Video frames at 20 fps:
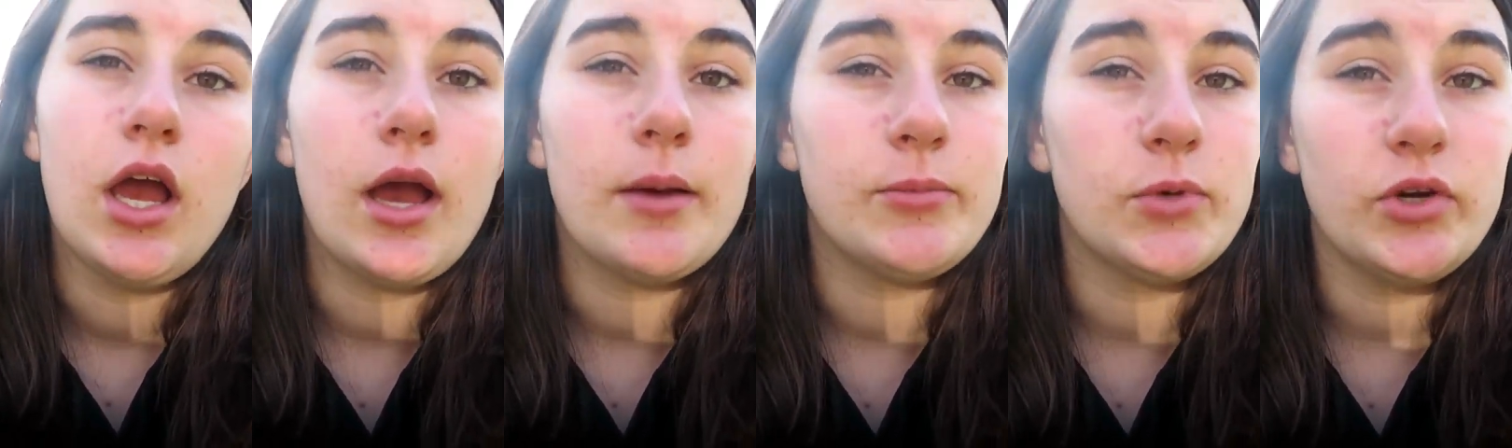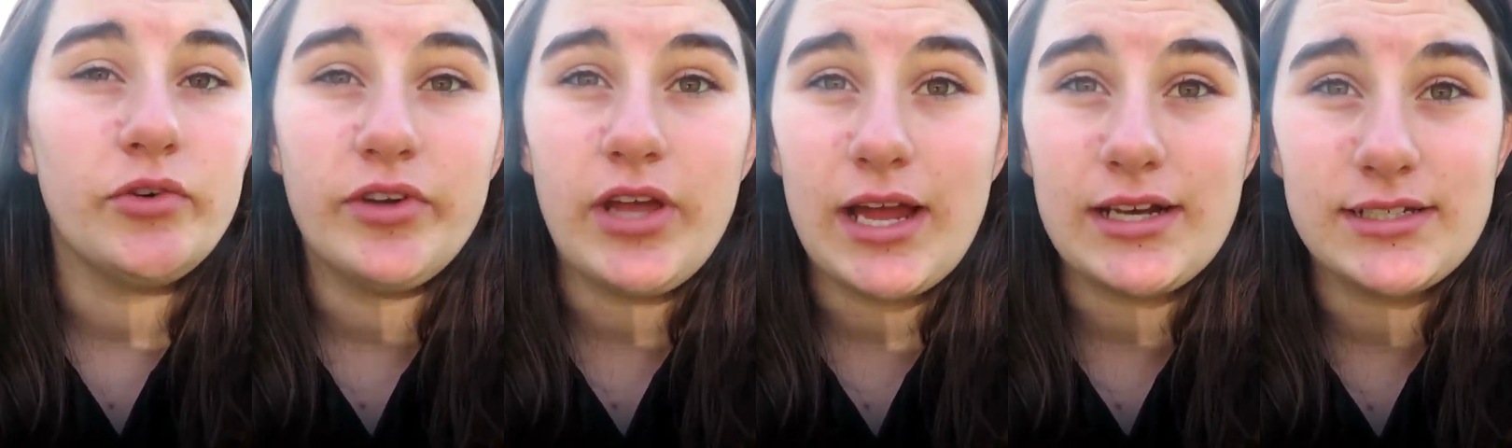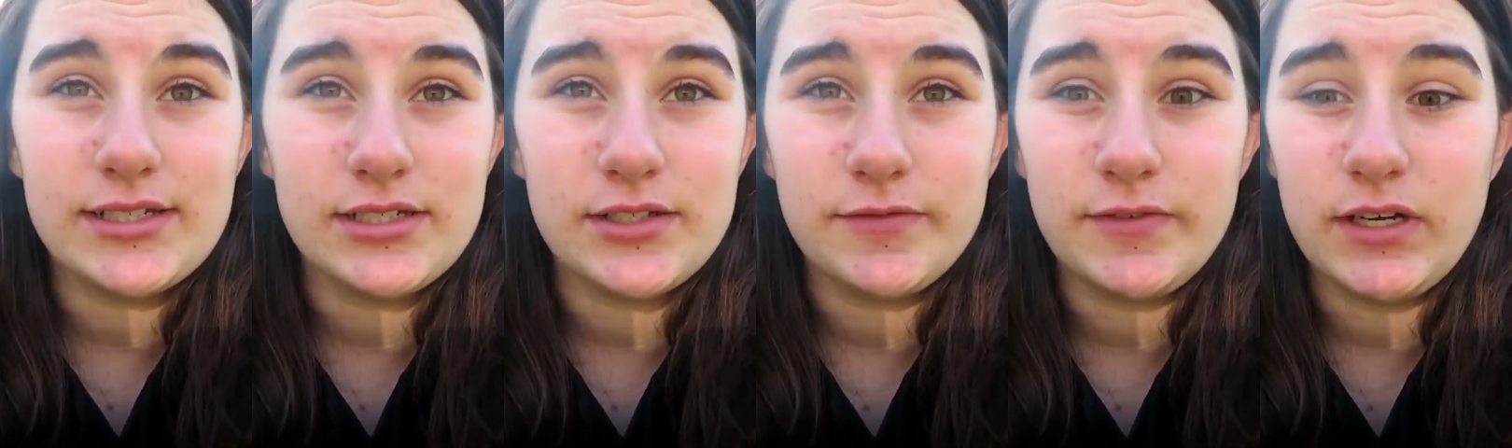I'm not
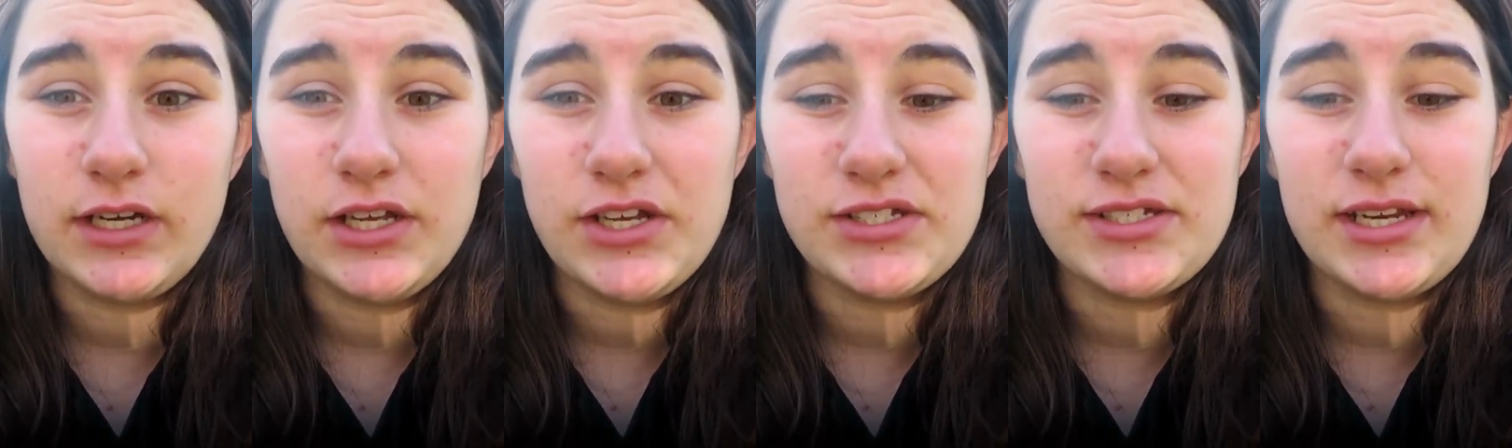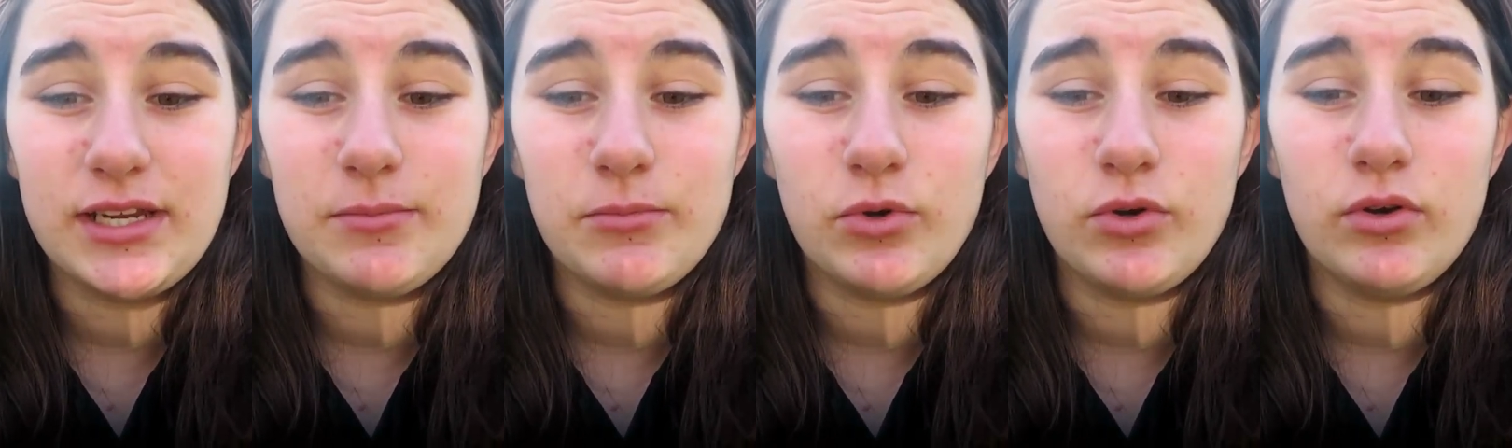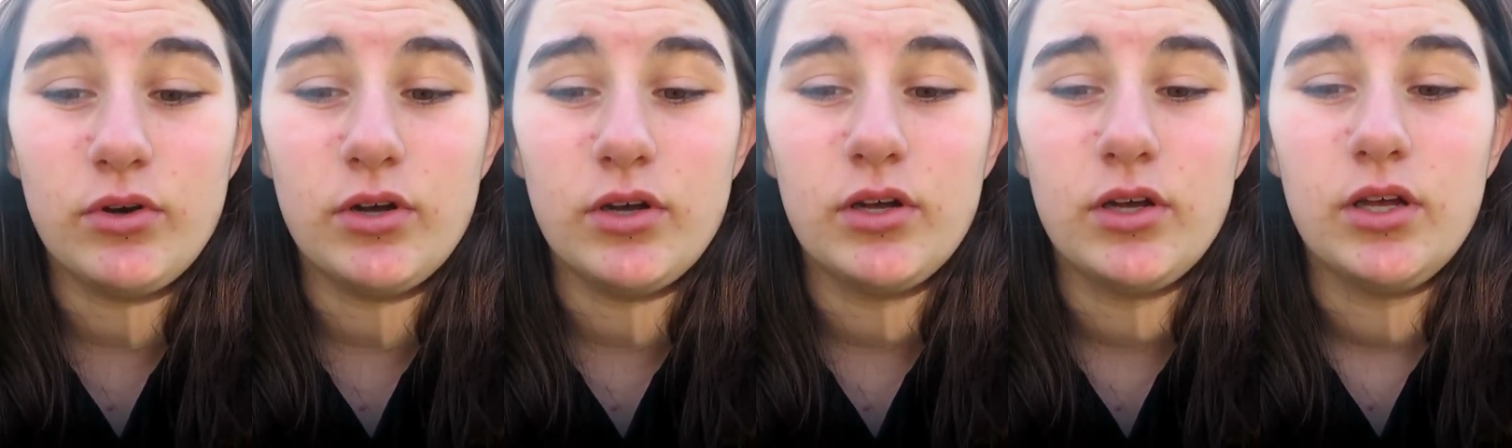reacting to videos
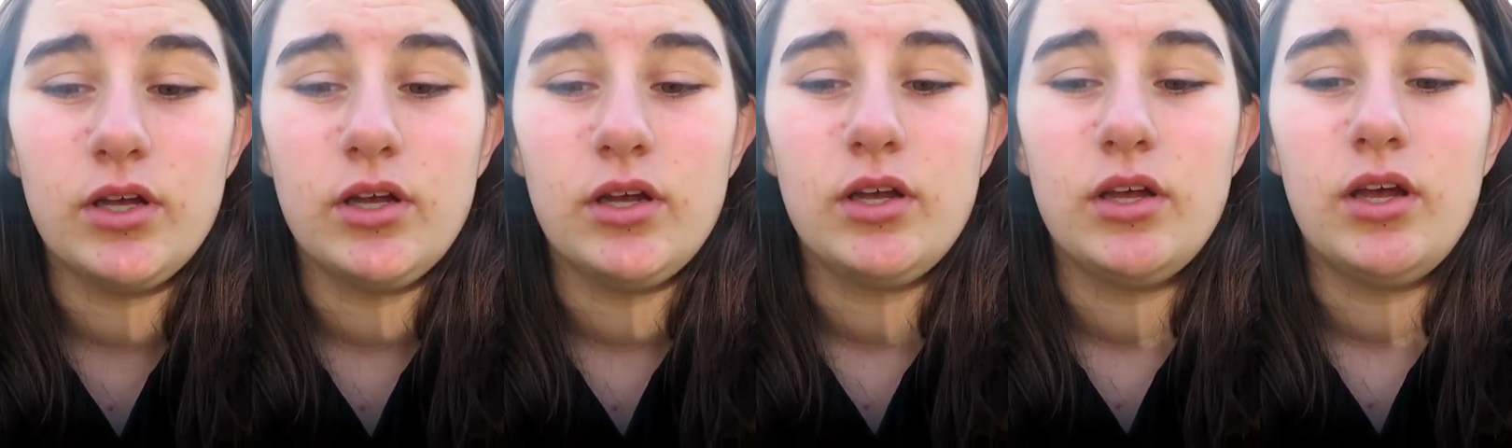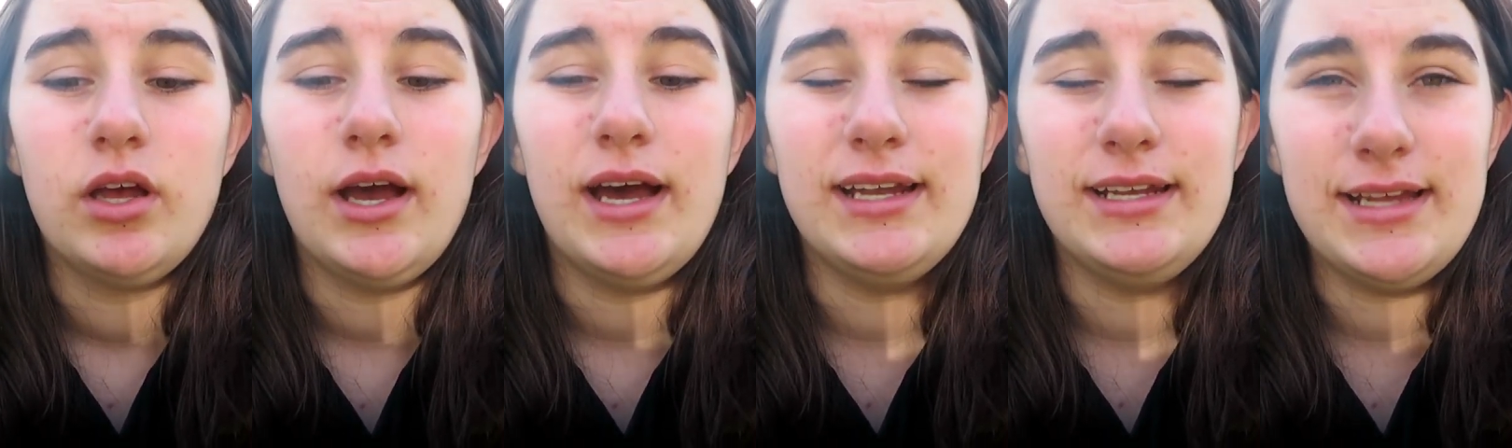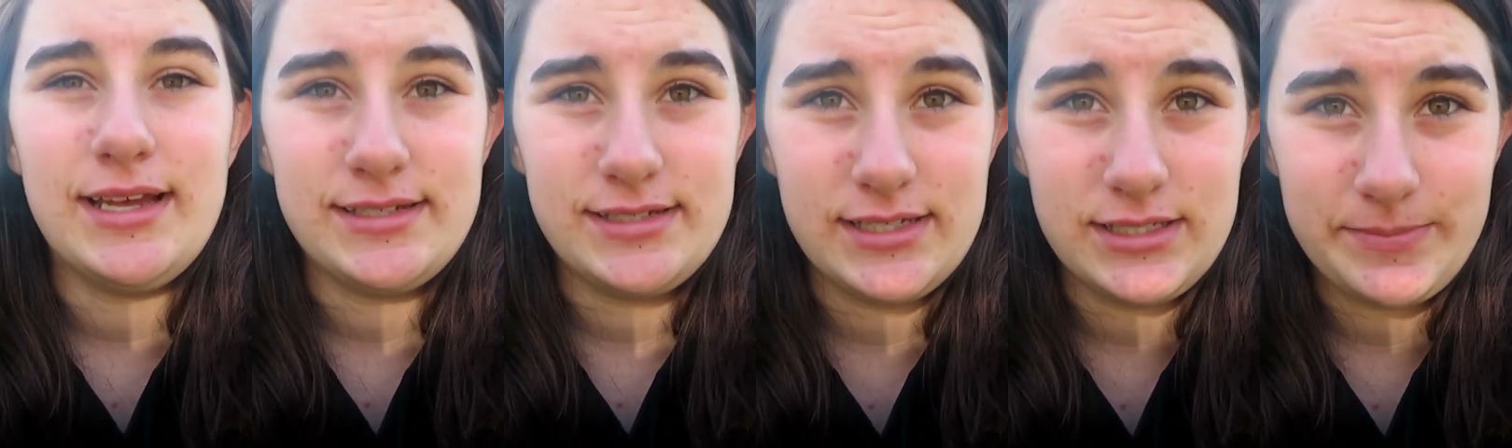anymore unless